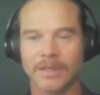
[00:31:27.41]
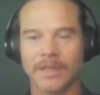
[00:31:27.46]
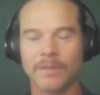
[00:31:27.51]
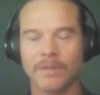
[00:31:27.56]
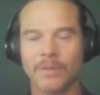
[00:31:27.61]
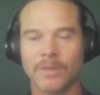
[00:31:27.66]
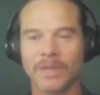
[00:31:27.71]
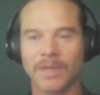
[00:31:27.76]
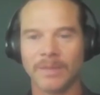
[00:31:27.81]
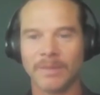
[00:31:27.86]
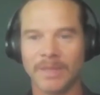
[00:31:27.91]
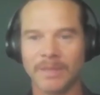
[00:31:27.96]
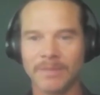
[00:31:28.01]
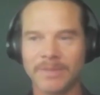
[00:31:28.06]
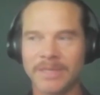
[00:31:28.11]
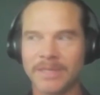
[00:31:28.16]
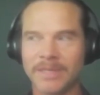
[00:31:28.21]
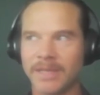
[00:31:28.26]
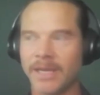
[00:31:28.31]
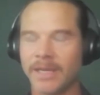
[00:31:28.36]
And what I mean
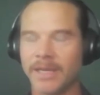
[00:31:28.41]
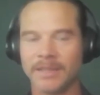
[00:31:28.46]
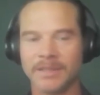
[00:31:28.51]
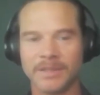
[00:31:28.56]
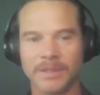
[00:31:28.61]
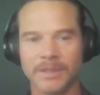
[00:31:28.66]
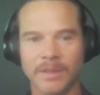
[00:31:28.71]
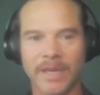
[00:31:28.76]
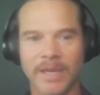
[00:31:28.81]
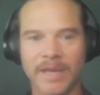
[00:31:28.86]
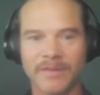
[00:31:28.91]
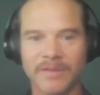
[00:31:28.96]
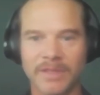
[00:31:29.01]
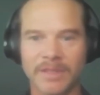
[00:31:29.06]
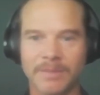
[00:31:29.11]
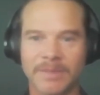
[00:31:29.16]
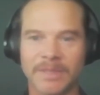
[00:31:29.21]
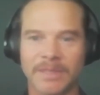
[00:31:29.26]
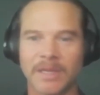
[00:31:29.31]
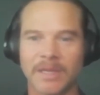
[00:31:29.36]
by that is you have
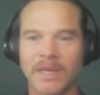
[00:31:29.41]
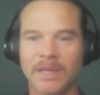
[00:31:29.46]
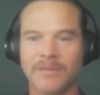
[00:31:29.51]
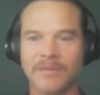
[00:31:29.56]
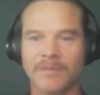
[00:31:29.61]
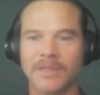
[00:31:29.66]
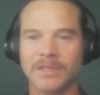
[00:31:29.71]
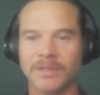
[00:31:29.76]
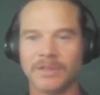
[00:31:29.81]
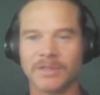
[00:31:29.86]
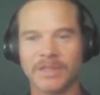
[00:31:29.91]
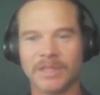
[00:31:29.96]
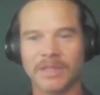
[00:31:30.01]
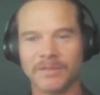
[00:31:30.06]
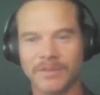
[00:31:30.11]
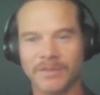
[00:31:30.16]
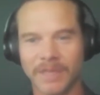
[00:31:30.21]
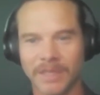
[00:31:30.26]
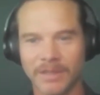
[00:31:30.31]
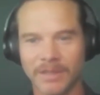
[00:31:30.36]
to be confident in
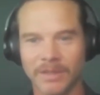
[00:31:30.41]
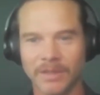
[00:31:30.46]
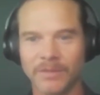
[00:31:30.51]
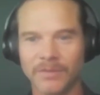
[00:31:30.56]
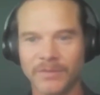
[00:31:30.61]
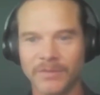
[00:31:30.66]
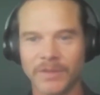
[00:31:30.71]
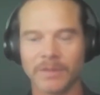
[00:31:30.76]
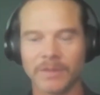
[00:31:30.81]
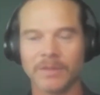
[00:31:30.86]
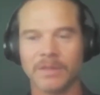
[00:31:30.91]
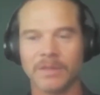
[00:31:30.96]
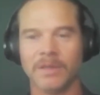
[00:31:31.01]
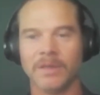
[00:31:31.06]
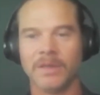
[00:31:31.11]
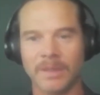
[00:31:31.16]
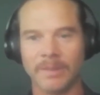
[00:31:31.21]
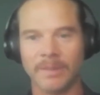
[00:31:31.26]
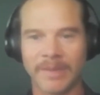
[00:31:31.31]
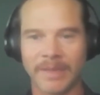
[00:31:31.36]
yourself that you feel
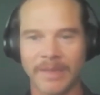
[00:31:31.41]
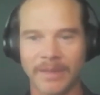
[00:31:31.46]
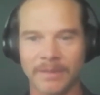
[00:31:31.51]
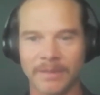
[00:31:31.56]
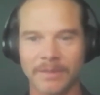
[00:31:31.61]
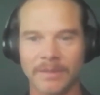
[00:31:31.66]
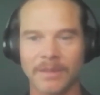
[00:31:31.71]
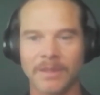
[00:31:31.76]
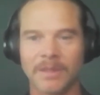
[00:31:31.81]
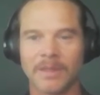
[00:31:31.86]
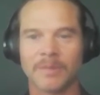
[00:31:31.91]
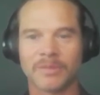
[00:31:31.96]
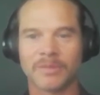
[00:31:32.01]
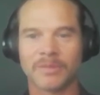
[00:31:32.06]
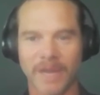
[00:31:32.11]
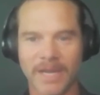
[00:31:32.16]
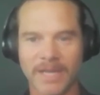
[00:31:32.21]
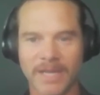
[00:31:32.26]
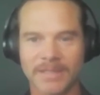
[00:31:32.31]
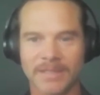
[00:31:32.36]
good about
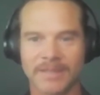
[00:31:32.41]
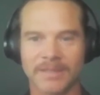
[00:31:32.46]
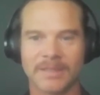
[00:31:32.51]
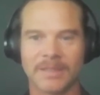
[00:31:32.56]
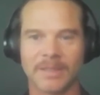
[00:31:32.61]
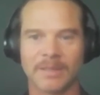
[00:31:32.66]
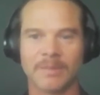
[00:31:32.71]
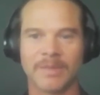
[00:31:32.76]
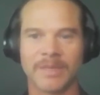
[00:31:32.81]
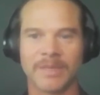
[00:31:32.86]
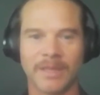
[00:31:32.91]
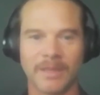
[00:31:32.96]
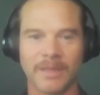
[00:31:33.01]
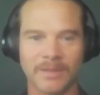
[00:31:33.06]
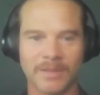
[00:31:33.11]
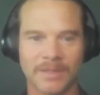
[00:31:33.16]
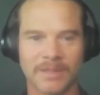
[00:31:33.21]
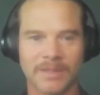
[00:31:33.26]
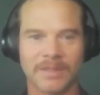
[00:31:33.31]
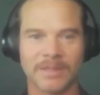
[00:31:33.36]
praising somebody
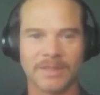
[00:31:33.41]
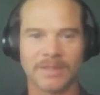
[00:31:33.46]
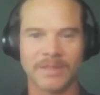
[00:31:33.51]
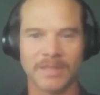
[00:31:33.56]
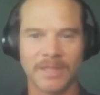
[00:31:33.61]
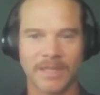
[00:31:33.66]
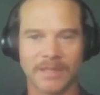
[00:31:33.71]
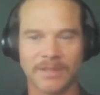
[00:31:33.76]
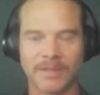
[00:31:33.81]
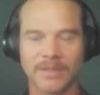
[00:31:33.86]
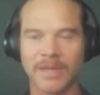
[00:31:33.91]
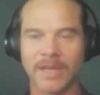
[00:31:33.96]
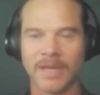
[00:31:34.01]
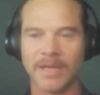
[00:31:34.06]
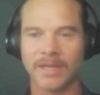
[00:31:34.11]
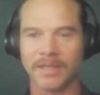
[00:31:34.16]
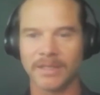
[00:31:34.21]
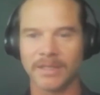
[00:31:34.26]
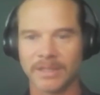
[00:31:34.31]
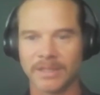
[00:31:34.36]
else's success. You're
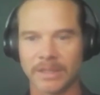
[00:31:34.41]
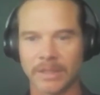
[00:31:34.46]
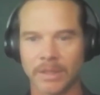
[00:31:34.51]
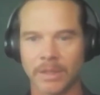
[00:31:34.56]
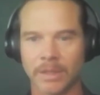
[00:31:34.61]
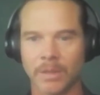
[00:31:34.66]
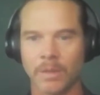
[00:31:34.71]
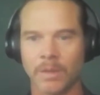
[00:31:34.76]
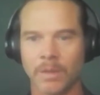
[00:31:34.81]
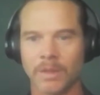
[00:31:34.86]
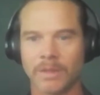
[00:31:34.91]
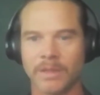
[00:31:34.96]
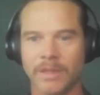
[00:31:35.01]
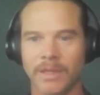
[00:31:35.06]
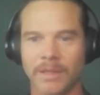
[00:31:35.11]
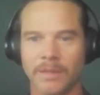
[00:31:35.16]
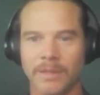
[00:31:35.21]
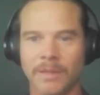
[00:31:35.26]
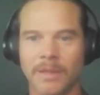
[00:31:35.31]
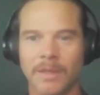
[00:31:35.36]
not insecure
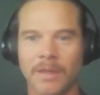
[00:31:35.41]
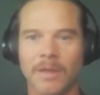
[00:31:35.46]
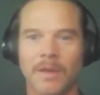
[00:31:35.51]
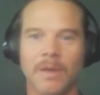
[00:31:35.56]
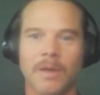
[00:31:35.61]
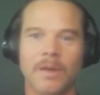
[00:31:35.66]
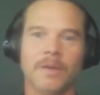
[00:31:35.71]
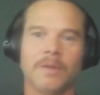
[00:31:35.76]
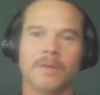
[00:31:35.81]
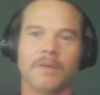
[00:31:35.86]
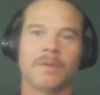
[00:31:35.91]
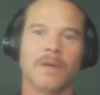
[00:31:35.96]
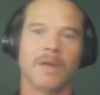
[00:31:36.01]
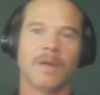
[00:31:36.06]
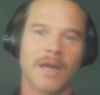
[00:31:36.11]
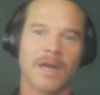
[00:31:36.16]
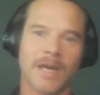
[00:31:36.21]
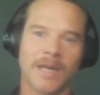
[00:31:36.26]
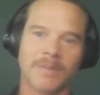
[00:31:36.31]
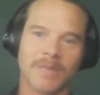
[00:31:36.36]
that, oh,
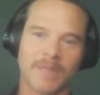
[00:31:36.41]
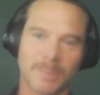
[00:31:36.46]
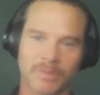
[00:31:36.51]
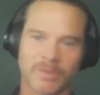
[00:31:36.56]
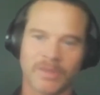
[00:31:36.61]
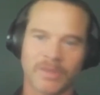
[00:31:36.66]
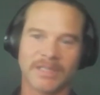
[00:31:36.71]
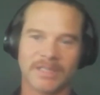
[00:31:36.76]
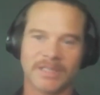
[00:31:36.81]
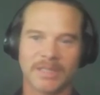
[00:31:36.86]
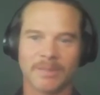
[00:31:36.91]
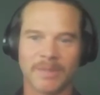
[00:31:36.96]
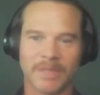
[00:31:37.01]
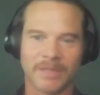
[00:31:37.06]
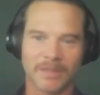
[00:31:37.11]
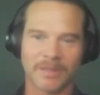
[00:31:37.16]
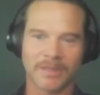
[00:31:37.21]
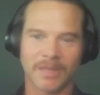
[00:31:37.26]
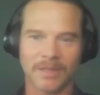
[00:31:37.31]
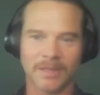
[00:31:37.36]
I'm going to praise somebody,
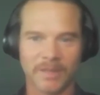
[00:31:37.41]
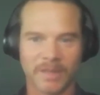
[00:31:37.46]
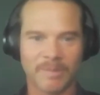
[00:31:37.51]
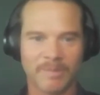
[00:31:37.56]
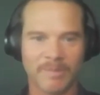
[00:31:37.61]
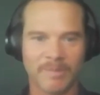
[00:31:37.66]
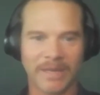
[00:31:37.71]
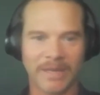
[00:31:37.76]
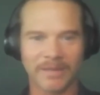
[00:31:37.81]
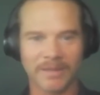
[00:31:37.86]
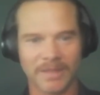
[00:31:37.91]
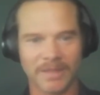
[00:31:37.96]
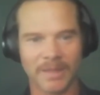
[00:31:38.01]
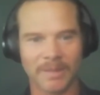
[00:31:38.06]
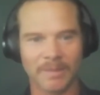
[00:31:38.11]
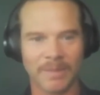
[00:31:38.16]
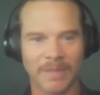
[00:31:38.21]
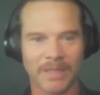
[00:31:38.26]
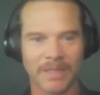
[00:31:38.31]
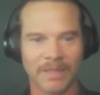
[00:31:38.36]
they're going to look better
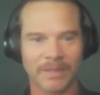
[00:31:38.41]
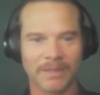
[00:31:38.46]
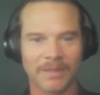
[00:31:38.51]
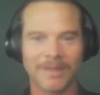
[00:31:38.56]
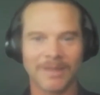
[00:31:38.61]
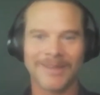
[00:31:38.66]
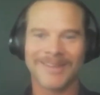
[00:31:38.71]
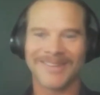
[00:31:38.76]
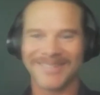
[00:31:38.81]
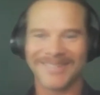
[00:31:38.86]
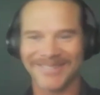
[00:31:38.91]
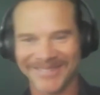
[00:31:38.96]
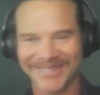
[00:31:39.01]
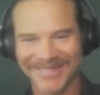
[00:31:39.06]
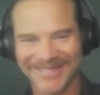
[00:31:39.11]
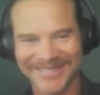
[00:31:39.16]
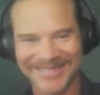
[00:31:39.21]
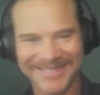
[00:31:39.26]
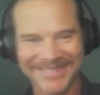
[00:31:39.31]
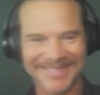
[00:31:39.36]
than me,
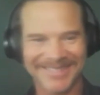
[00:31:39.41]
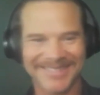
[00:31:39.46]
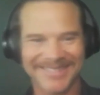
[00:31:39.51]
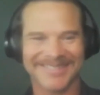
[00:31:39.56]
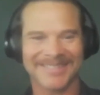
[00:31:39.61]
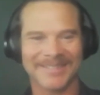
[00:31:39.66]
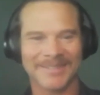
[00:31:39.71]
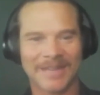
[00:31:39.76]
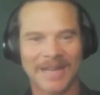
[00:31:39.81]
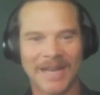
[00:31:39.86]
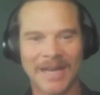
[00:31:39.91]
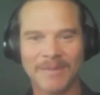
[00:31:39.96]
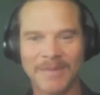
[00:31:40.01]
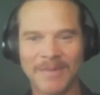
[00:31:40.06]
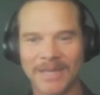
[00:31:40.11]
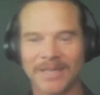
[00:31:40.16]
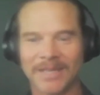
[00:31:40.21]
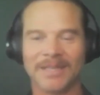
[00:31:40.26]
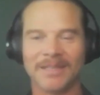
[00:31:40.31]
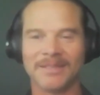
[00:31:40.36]
or, I'm
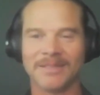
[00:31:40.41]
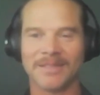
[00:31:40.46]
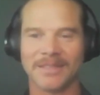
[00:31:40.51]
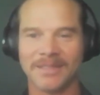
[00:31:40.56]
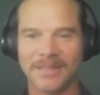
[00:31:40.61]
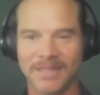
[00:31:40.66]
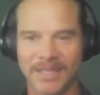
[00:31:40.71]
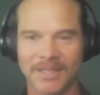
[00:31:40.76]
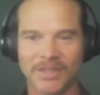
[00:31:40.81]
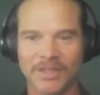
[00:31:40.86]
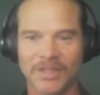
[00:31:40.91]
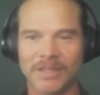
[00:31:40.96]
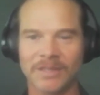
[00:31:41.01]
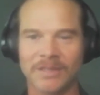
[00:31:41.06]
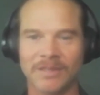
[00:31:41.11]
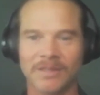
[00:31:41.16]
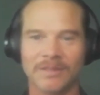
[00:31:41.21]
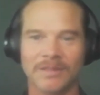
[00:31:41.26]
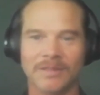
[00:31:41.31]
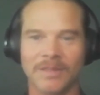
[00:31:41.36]
not getting the
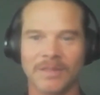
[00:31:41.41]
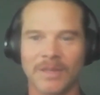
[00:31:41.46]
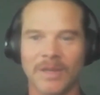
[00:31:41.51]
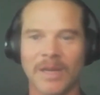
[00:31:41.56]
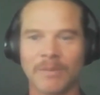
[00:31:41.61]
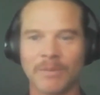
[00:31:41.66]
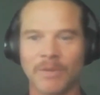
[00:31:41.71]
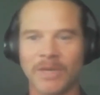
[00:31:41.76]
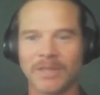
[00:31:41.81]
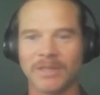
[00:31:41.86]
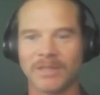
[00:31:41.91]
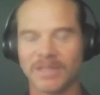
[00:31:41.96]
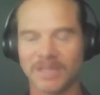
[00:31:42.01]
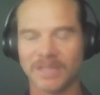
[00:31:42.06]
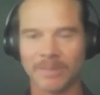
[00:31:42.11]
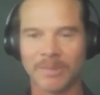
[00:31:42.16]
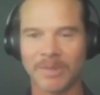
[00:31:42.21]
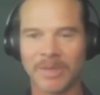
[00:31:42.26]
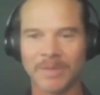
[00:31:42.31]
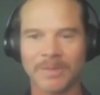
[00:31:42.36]
attention, I'm running this
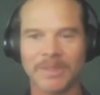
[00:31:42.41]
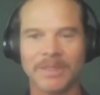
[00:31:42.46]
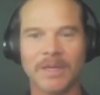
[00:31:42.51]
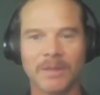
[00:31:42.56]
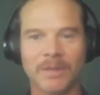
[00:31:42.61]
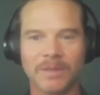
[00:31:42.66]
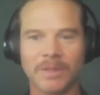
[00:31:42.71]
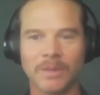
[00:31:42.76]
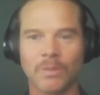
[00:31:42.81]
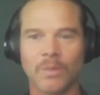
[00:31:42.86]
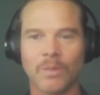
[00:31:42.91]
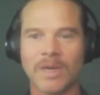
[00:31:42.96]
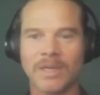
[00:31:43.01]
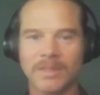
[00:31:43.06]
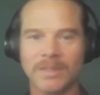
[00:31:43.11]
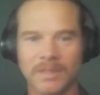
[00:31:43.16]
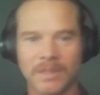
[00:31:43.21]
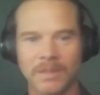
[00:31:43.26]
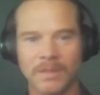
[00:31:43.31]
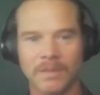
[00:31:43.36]
department. No, you
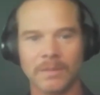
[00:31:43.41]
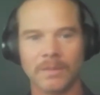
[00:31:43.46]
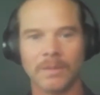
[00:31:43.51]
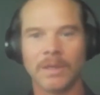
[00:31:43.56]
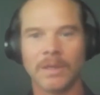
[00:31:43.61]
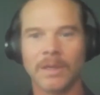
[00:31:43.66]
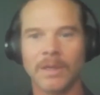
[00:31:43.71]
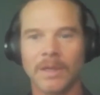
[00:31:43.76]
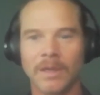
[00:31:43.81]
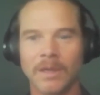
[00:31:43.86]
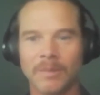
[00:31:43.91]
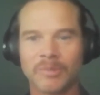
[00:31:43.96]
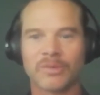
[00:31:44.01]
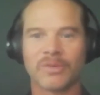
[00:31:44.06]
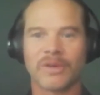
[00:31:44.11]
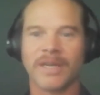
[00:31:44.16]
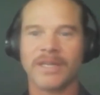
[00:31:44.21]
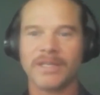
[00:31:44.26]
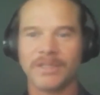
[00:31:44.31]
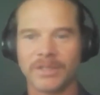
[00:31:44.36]
want to
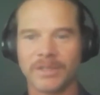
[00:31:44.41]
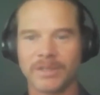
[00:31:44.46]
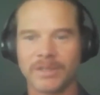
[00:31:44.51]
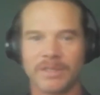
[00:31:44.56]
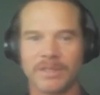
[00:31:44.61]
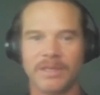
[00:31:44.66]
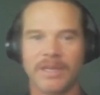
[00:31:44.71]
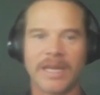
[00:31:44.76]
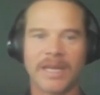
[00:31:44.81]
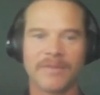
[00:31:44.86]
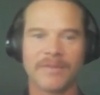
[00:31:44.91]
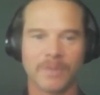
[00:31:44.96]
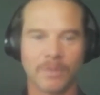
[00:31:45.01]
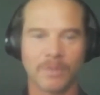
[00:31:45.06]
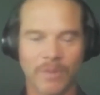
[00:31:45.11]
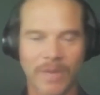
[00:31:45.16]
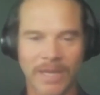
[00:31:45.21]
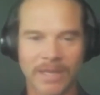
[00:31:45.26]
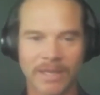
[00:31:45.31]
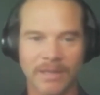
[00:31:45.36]
praise your staff and
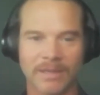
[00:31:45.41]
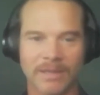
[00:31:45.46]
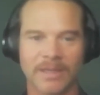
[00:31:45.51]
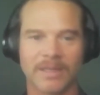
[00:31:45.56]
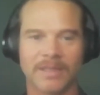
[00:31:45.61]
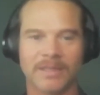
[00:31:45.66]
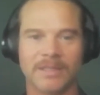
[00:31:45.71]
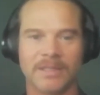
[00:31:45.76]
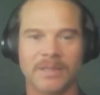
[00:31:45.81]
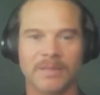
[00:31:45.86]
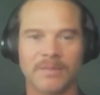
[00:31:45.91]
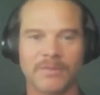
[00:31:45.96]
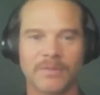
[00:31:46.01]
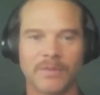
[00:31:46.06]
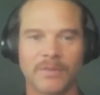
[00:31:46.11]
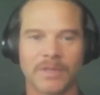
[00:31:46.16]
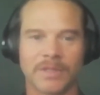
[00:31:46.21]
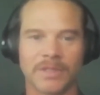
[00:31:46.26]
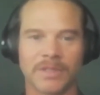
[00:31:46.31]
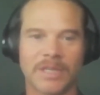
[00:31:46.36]
recognize them
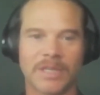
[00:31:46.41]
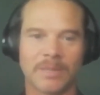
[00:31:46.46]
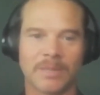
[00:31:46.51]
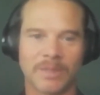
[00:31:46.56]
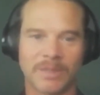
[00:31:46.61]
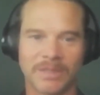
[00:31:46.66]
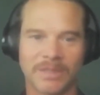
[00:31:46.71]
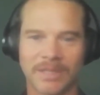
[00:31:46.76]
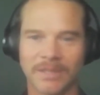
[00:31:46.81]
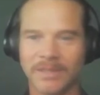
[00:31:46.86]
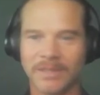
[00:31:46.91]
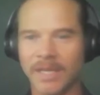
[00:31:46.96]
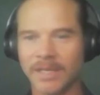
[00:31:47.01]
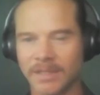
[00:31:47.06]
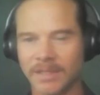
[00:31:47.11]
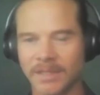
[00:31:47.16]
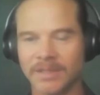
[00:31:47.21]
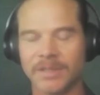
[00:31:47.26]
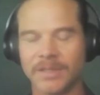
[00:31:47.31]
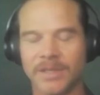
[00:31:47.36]
for a job well done.
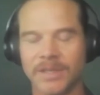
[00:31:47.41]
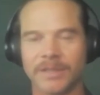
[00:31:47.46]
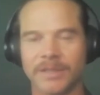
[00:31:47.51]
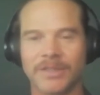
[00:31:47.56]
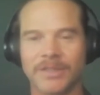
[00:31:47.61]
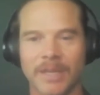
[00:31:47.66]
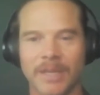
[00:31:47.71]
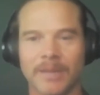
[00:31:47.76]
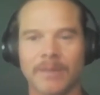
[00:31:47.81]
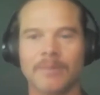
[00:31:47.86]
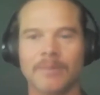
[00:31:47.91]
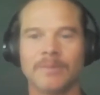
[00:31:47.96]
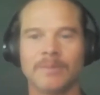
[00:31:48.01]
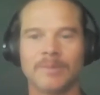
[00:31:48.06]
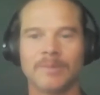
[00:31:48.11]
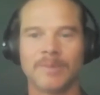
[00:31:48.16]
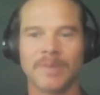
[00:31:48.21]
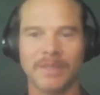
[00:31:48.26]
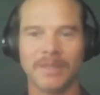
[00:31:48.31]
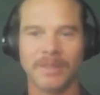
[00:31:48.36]
Yes, it's their job.
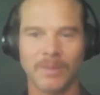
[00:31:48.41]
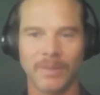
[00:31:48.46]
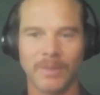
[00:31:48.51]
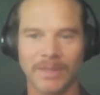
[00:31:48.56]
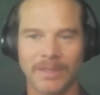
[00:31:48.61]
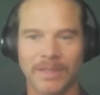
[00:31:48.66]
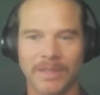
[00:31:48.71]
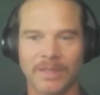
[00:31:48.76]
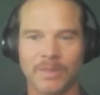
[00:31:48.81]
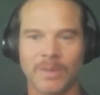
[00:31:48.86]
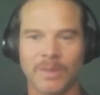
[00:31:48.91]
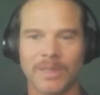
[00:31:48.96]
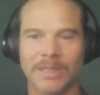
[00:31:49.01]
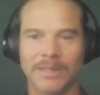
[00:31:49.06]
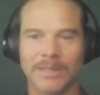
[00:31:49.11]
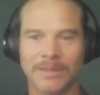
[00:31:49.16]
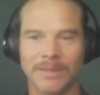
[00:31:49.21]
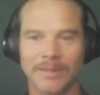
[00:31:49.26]
But you know what? Guess what?